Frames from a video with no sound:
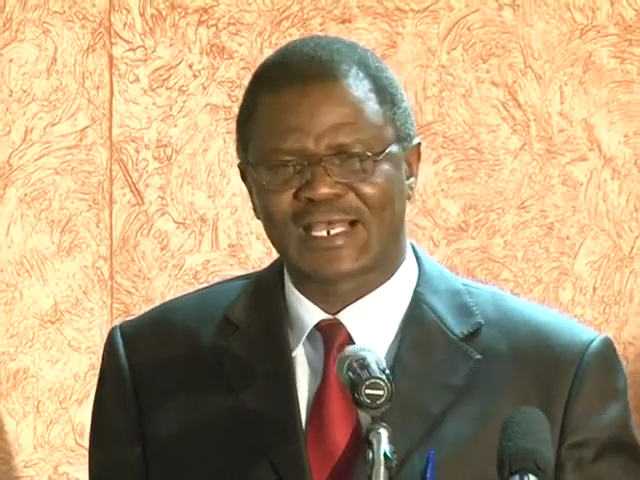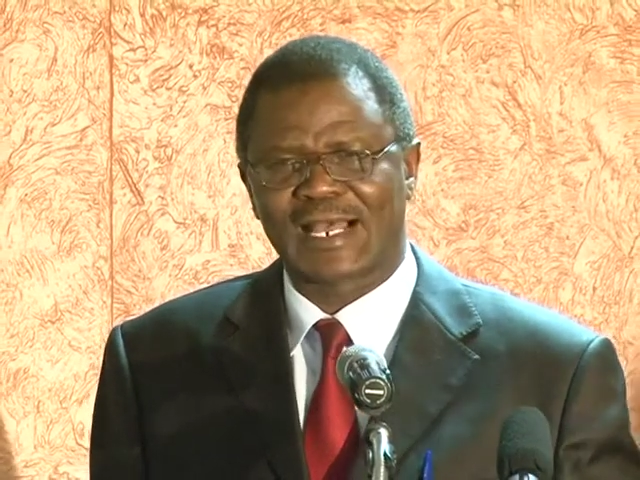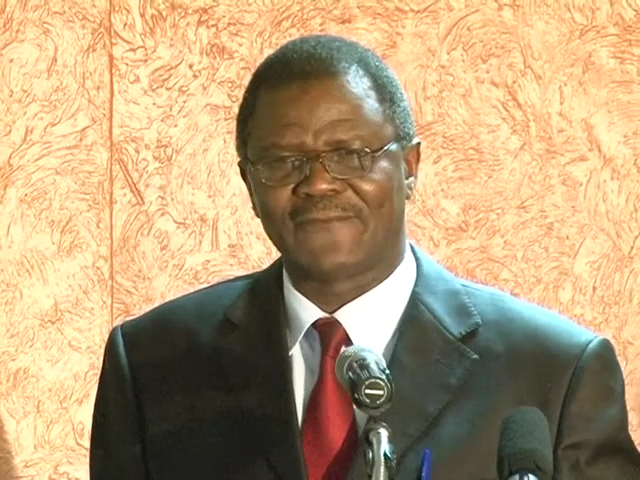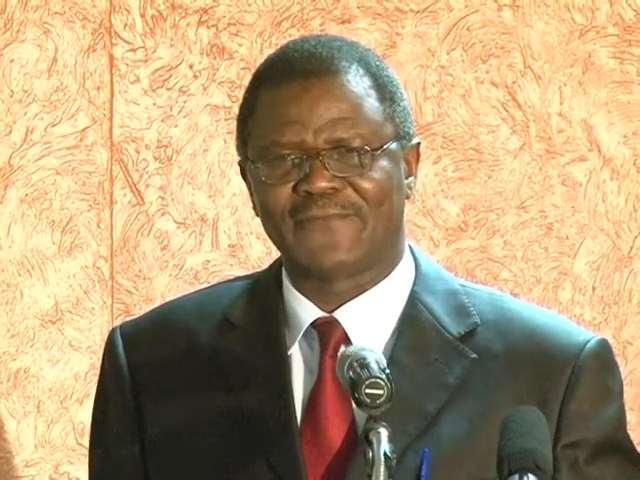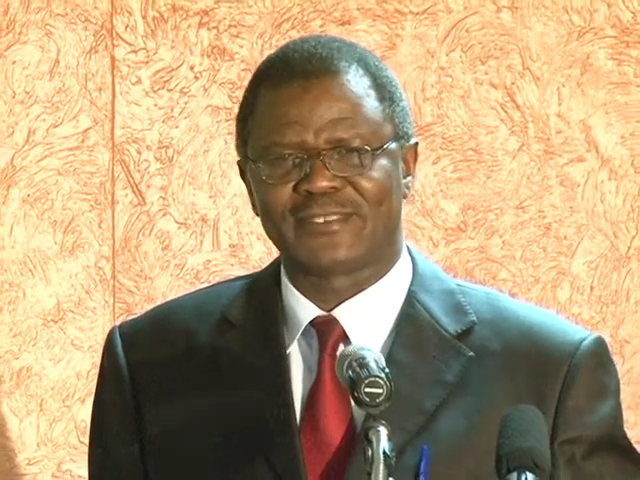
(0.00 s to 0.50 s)

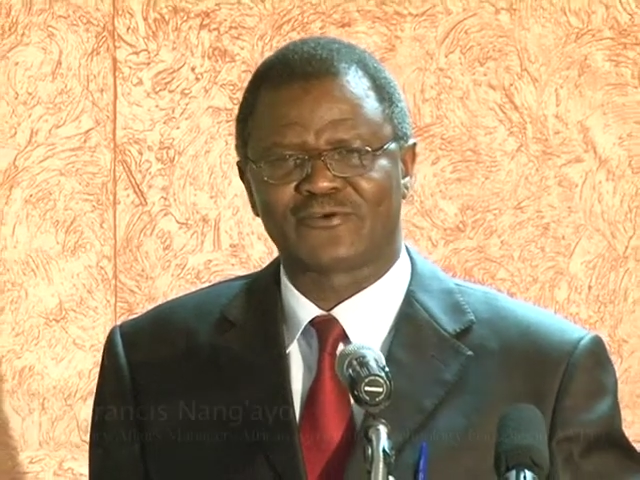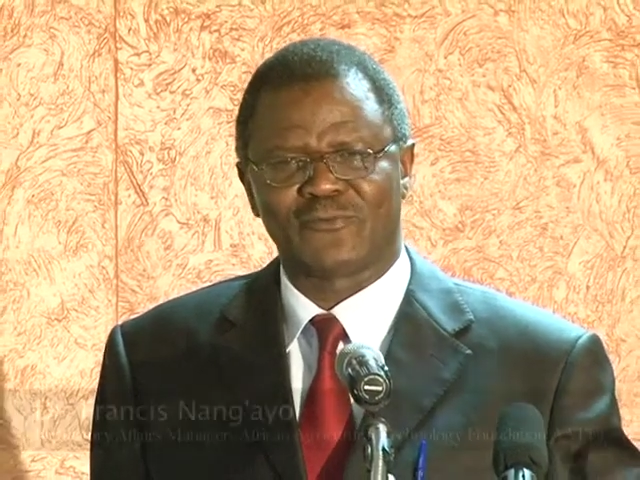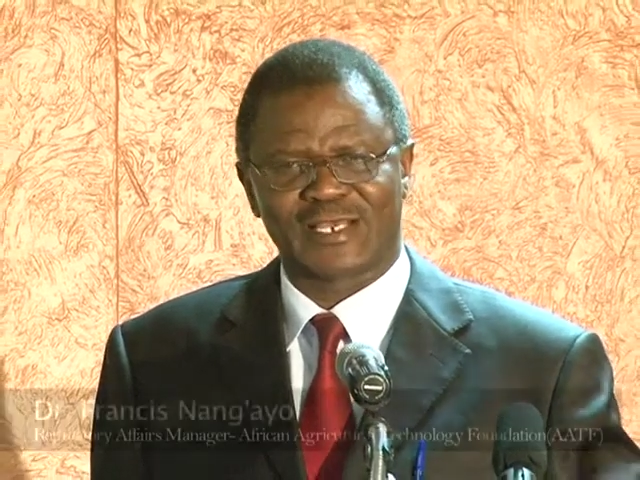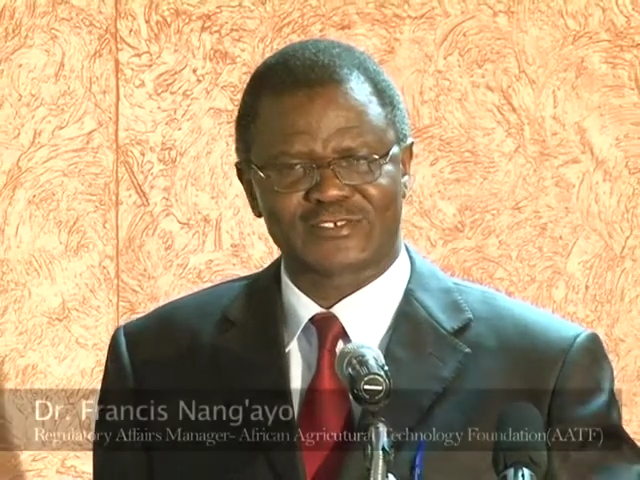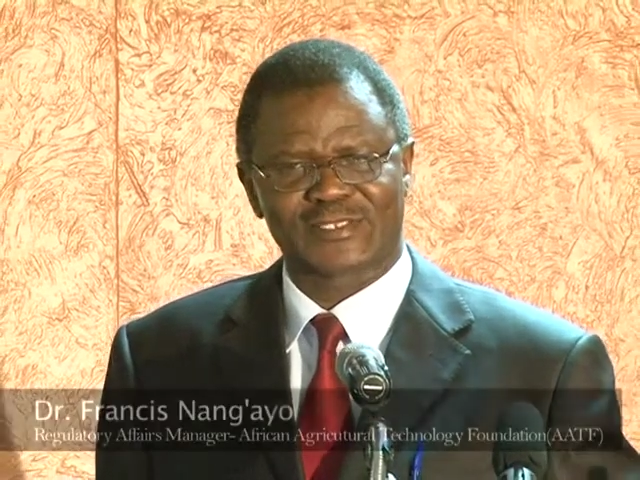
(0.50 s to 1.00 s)
have been
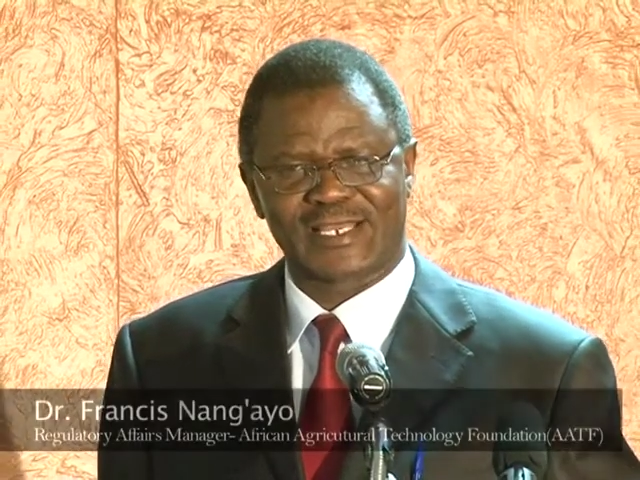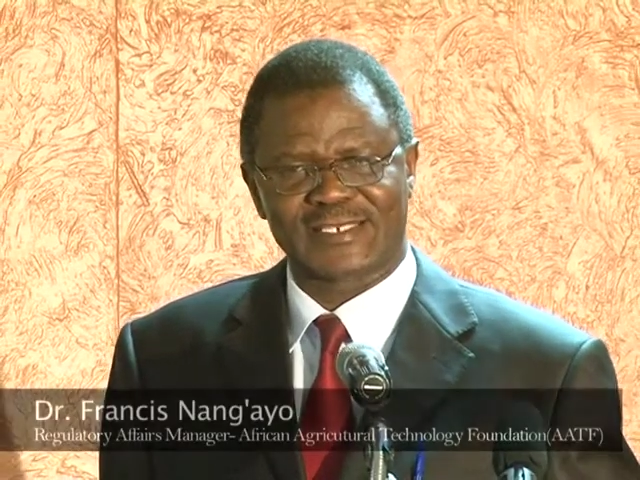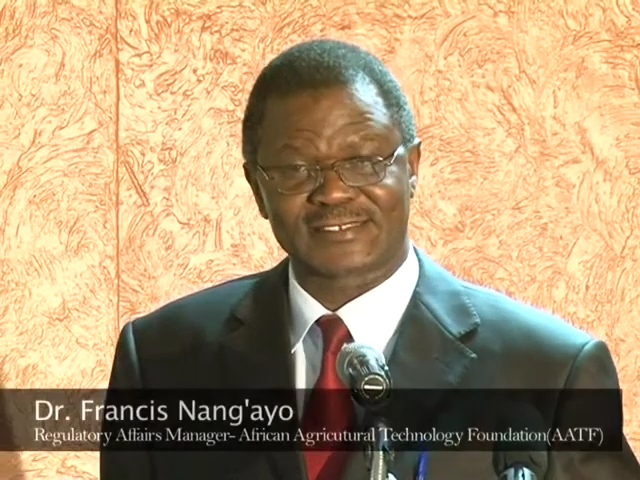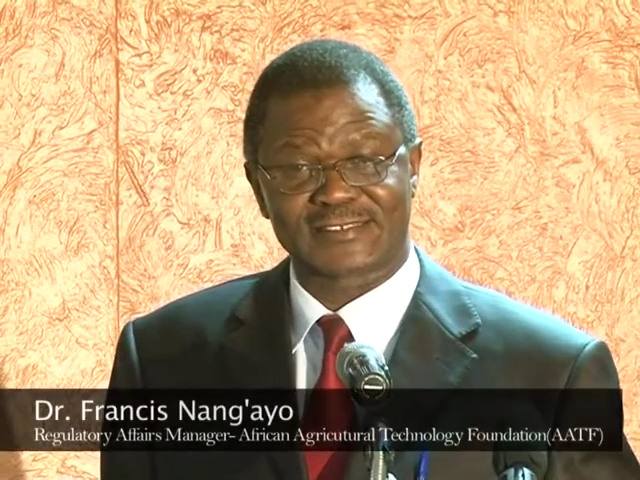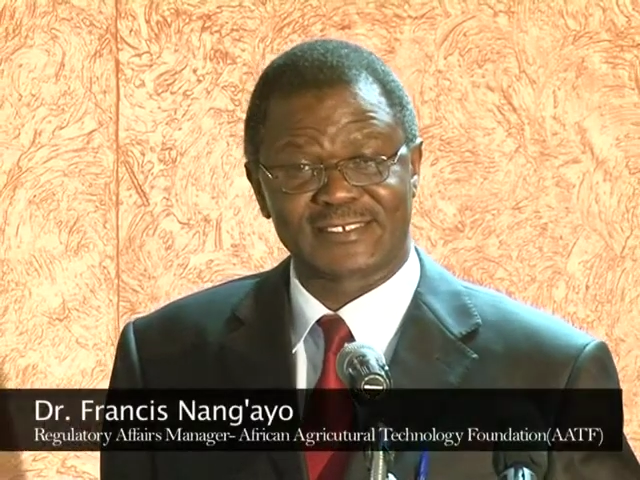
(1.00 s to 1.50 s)

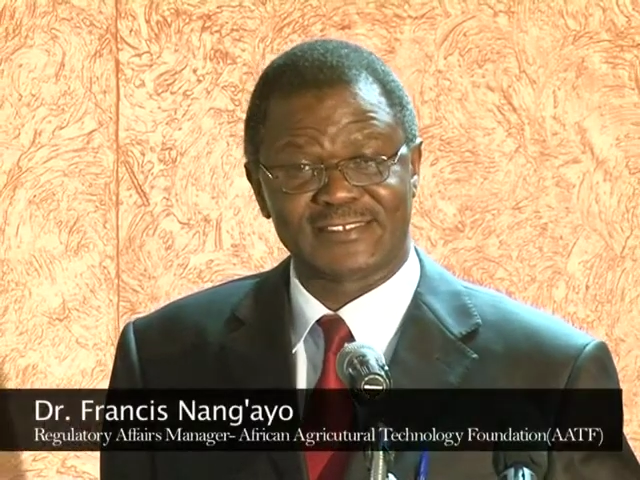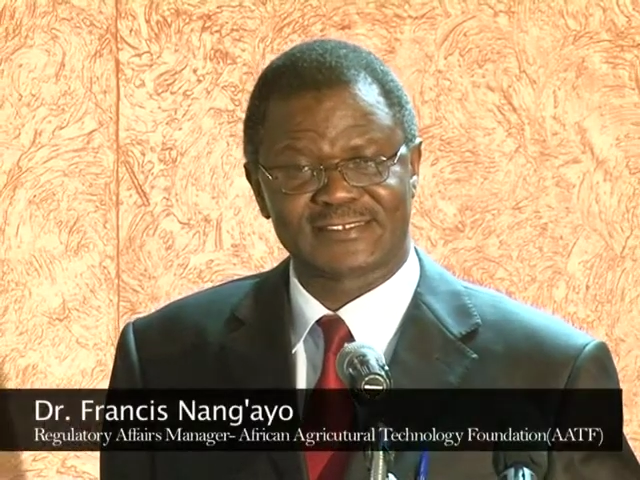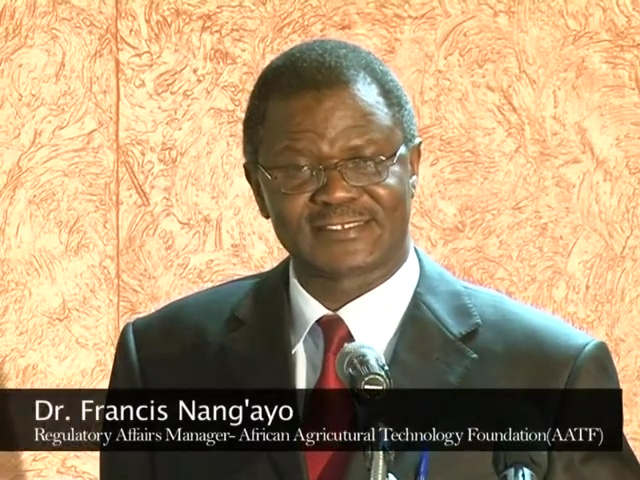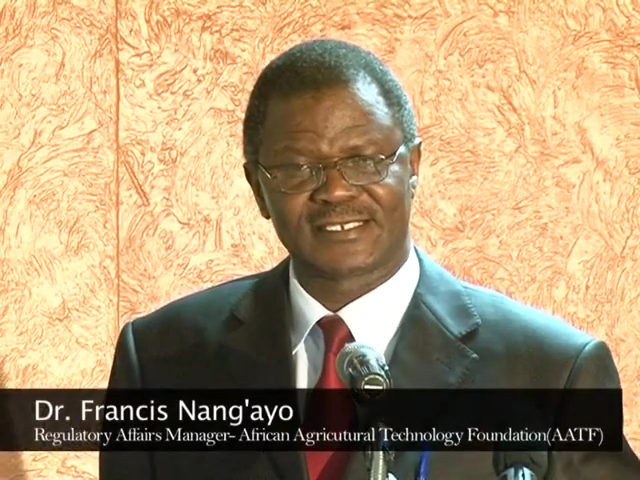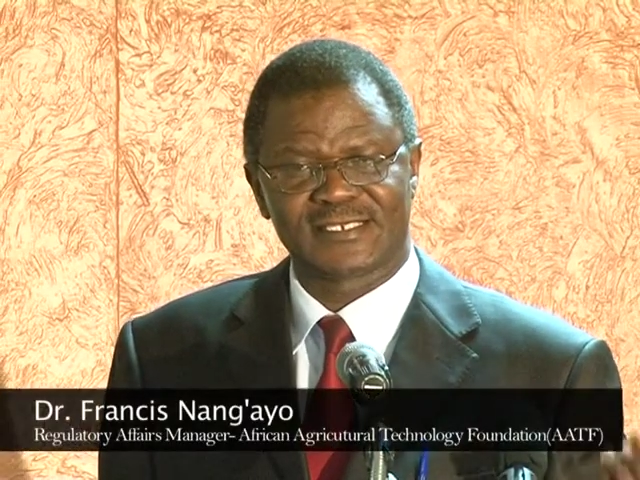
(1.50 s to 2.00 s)
commercialized
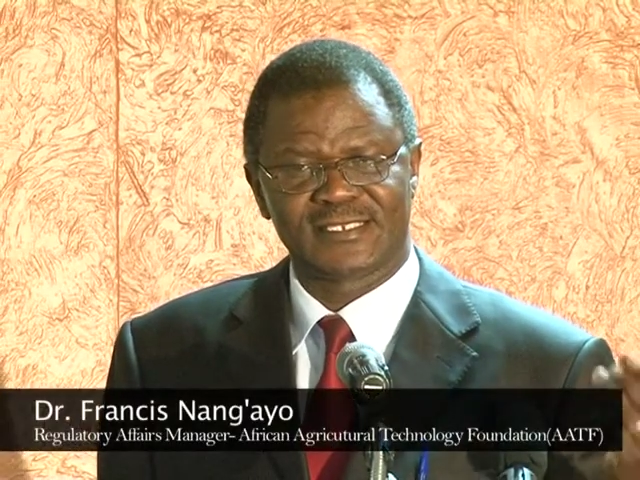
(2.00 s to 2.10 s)
since